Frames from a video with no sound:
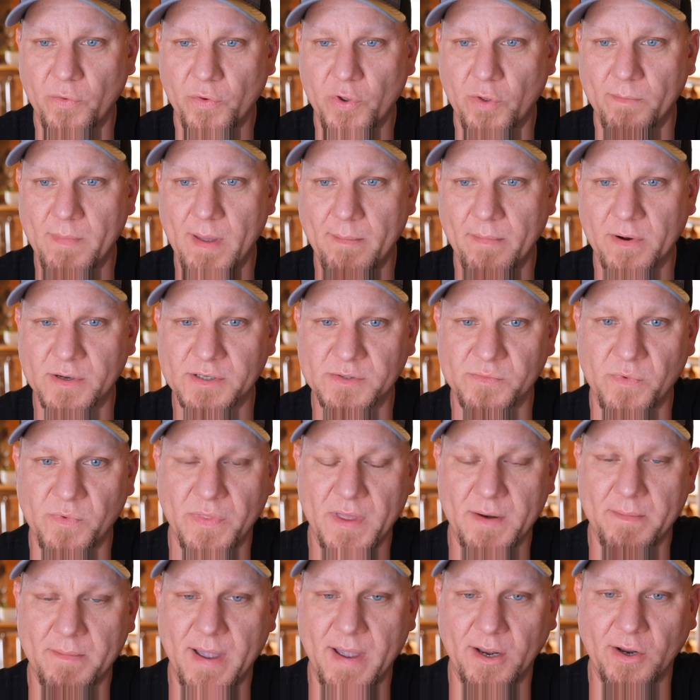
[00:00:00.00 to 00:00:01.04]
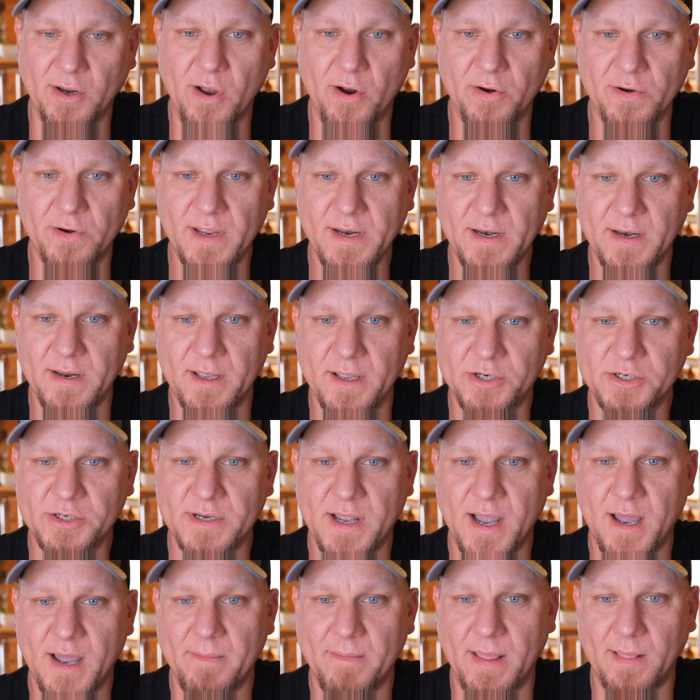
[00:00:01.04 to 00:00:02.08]
local members within my gardening niche
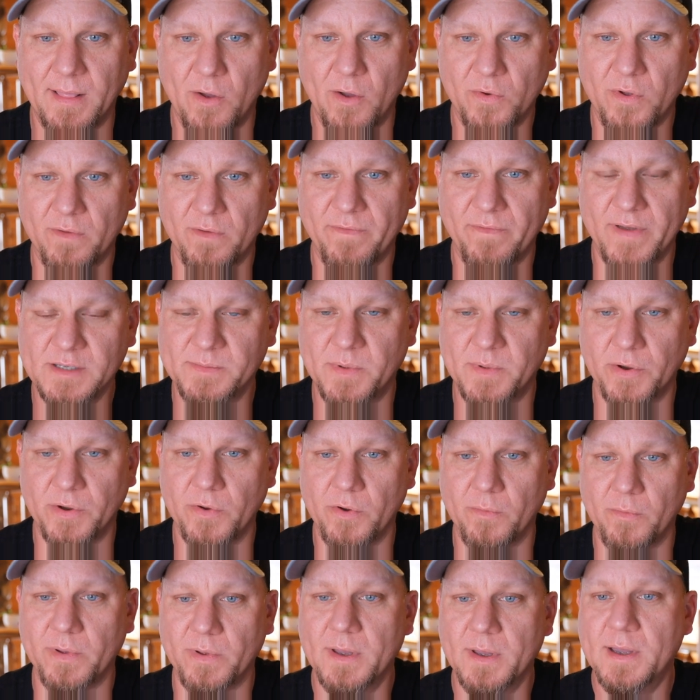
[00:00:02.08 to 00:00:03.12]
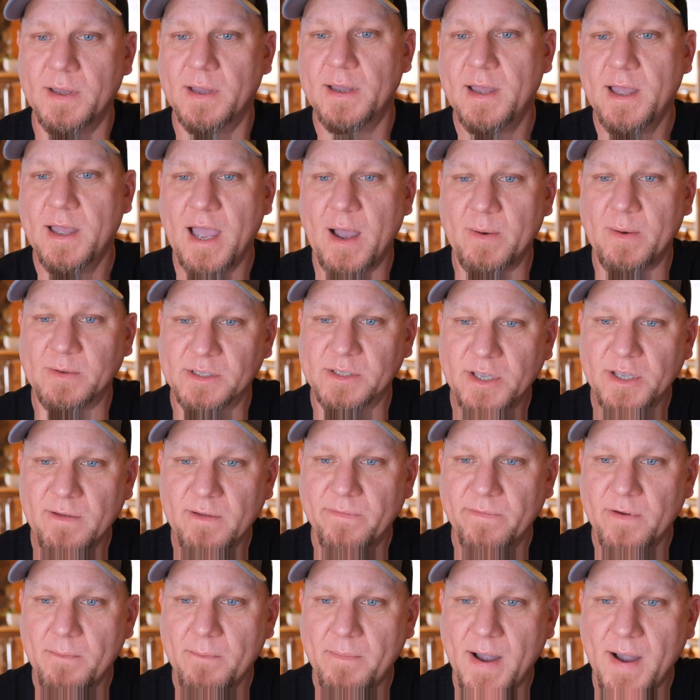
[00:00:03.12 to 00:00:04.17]
on my local Facebook group. I was
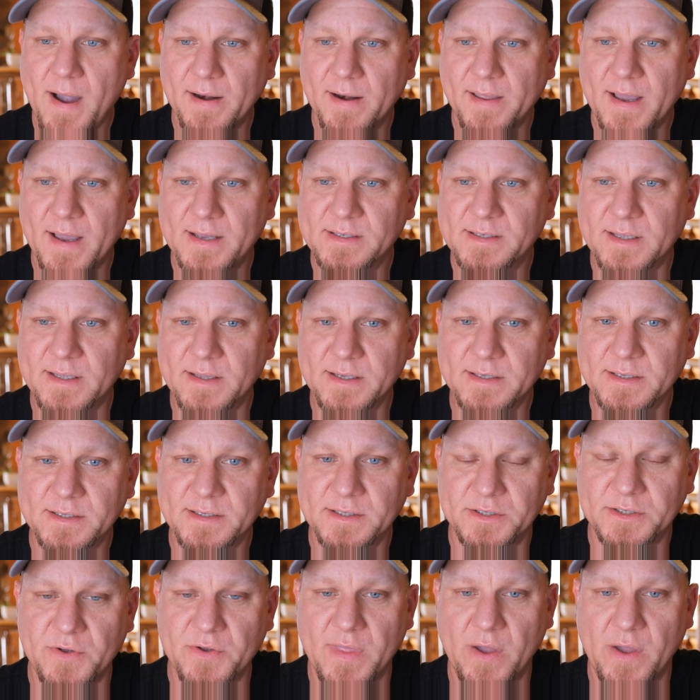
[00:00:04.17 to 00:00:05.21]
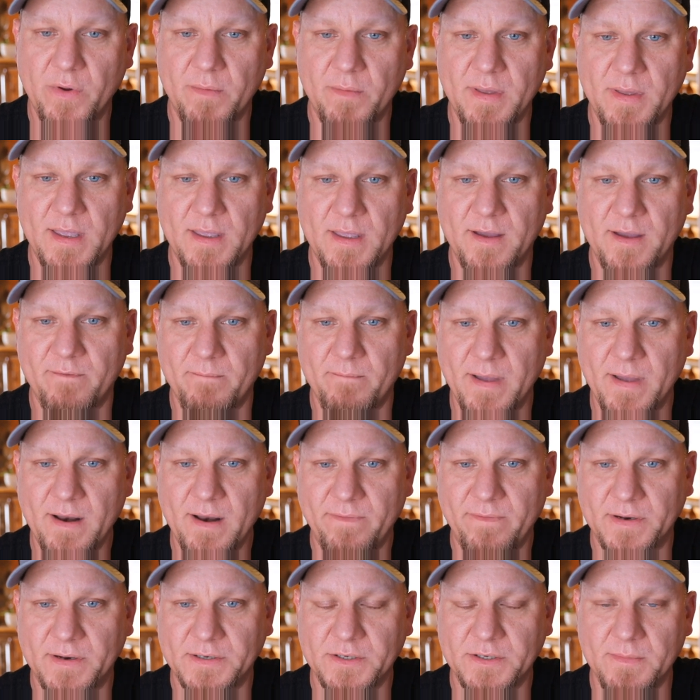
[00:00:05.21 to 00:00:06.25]
looking for a podcast to listen to that would be of
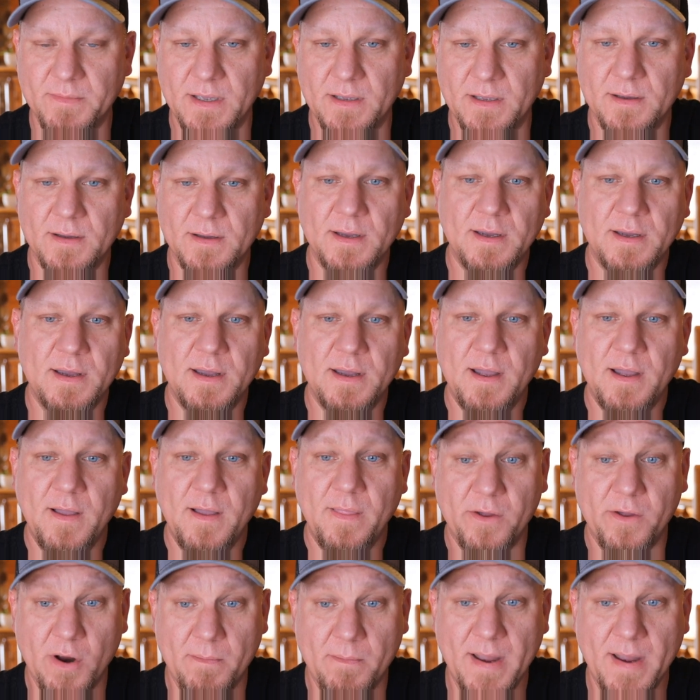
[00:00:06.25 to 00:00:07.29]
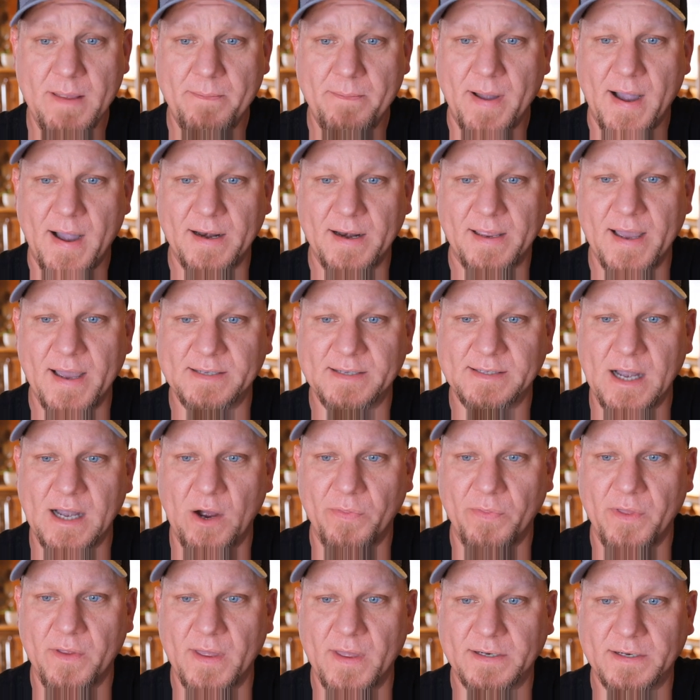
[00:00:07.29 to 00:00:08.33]
benefit to me. There are many podcasts
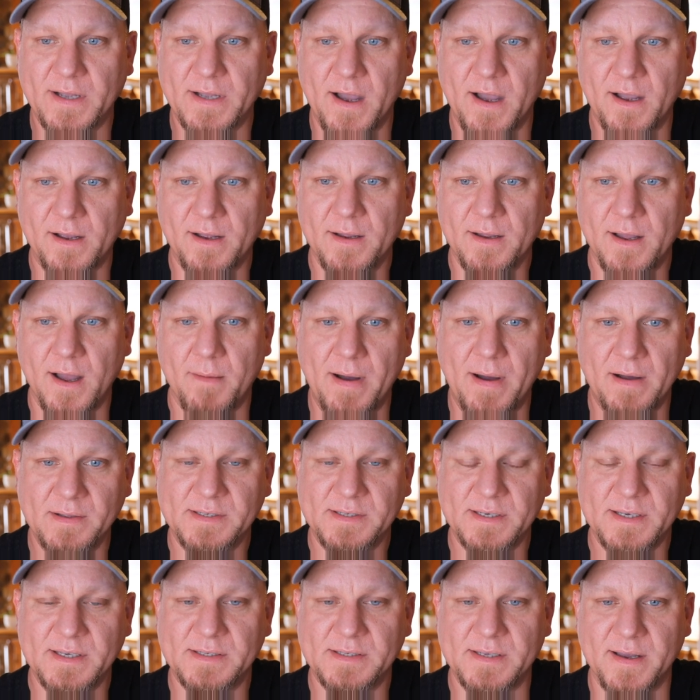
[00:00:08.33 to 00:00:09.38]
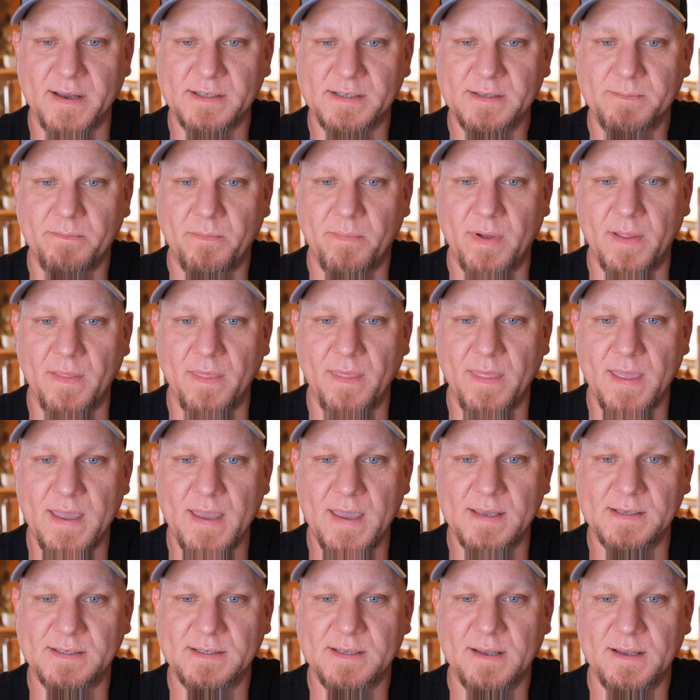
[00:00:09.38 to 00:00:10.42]
out there that talk about success, but
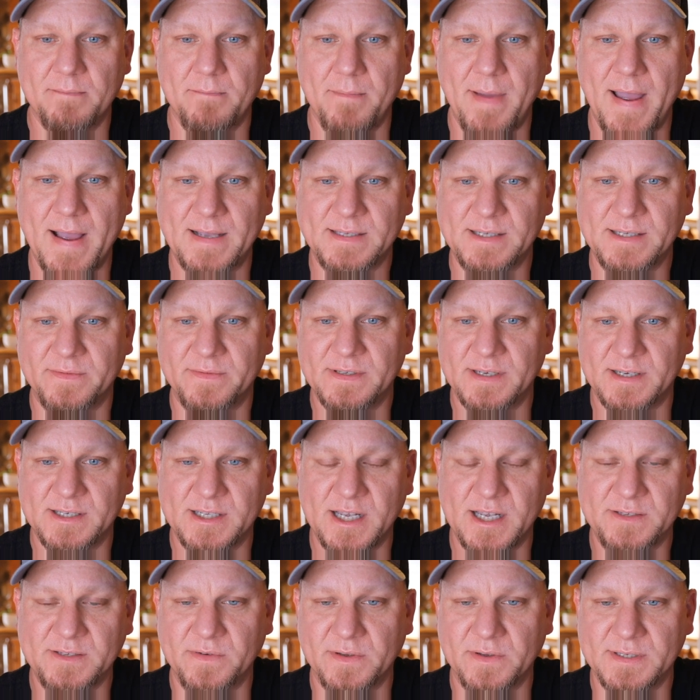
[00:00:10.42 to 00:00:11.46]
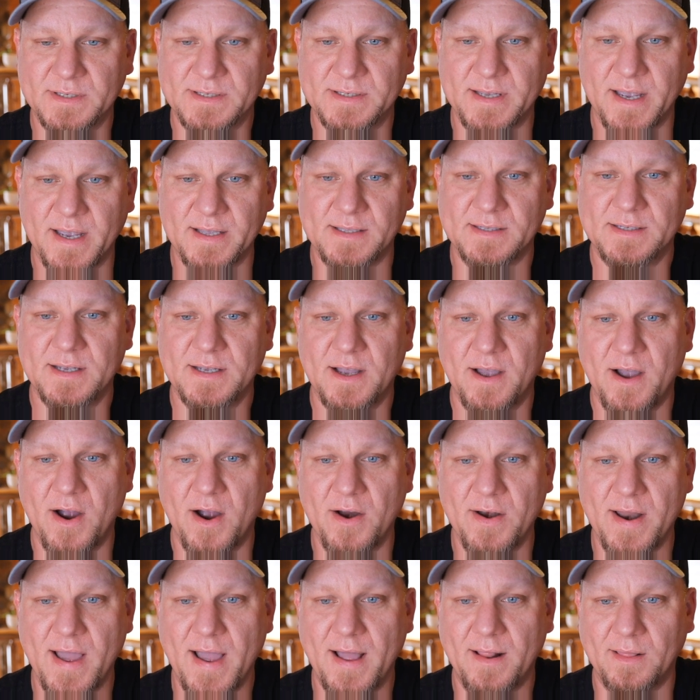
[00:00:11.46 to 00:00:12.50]
these massive successful sites
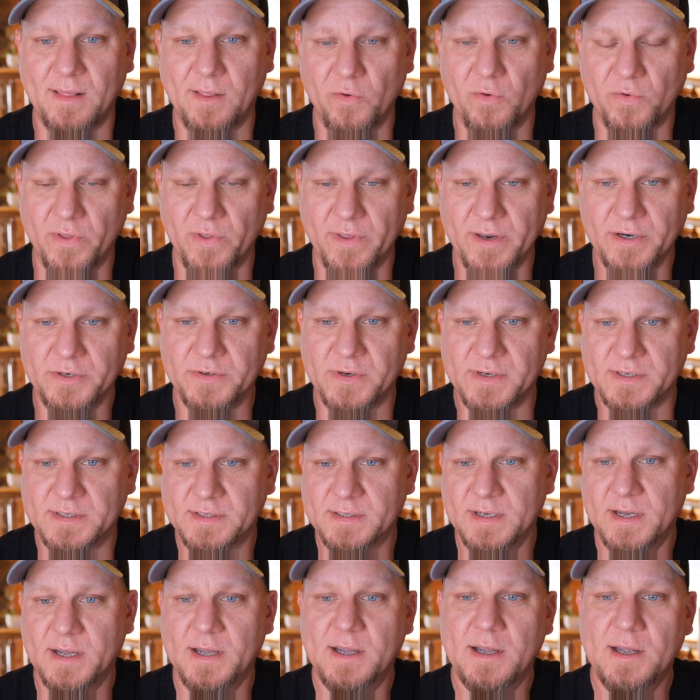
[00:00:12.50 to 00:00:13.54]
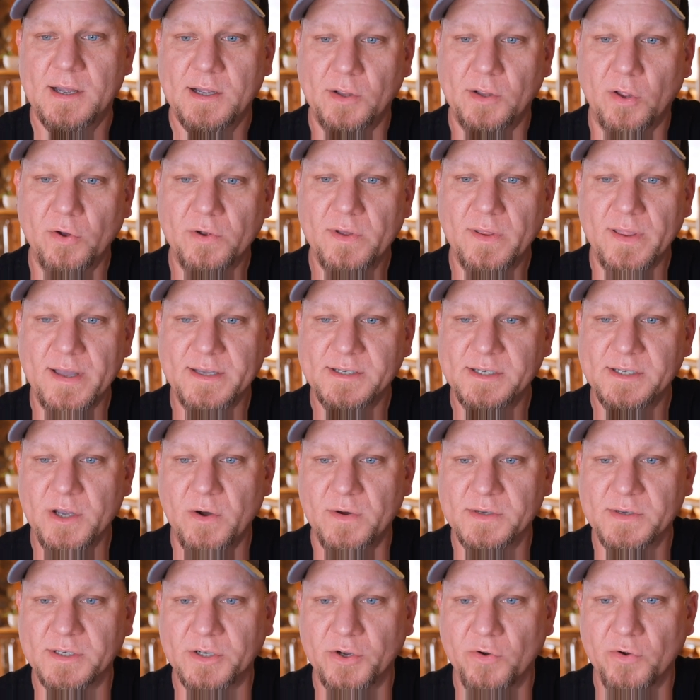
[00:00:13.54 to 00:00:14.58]
are not local interests. Local
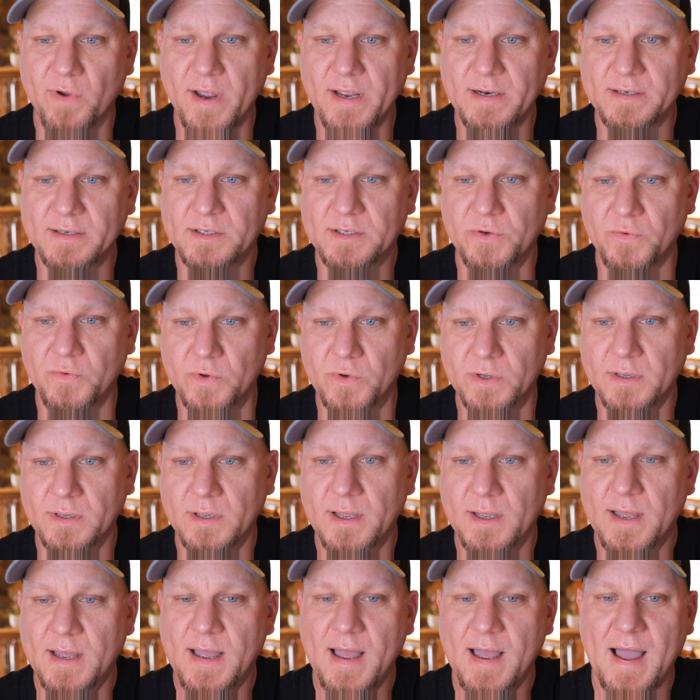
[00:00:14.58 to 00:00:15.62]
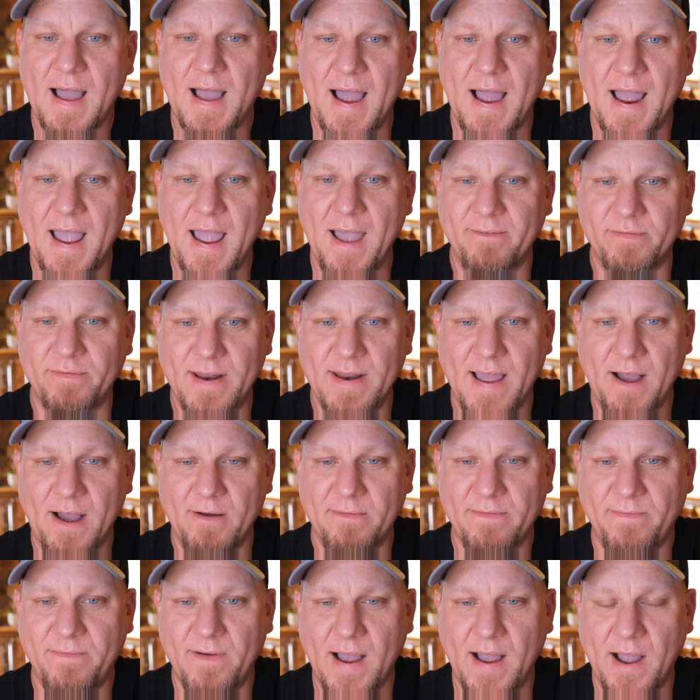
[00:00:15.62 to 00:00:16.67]
SEO is a great tool I have now
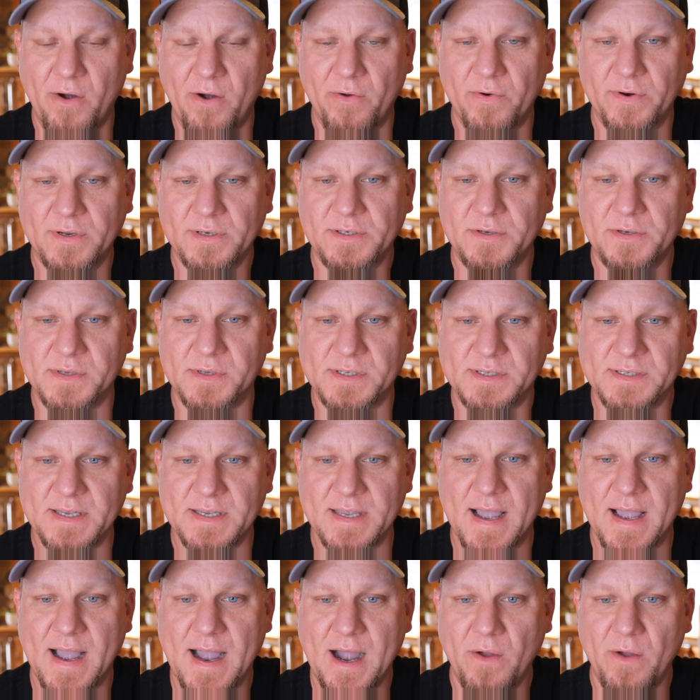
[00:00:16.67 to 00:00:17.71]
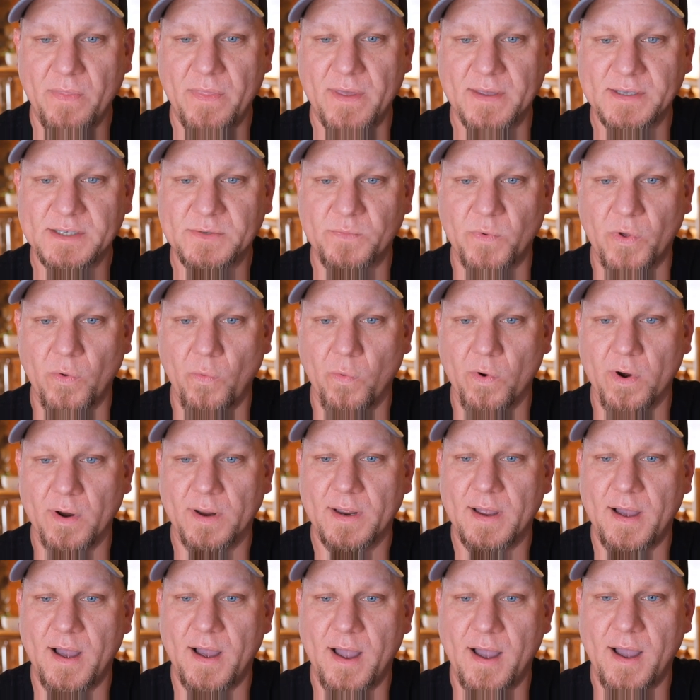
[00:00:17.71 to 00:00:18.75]
found to see how this will work
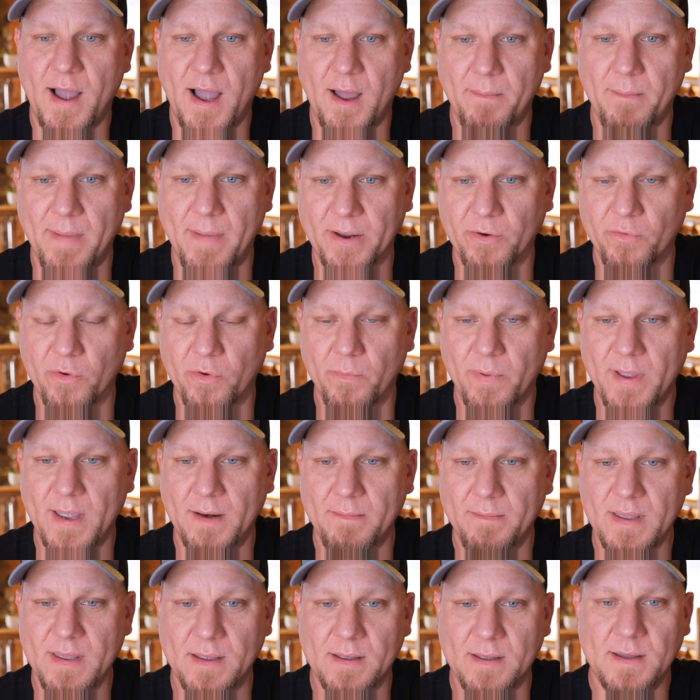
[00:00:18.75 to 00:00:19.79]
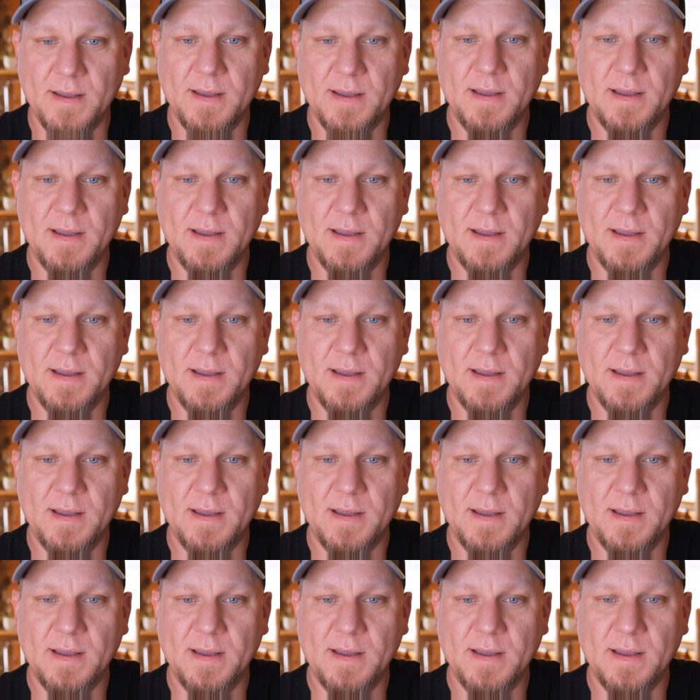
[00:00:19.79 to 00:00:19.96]
on my group and me.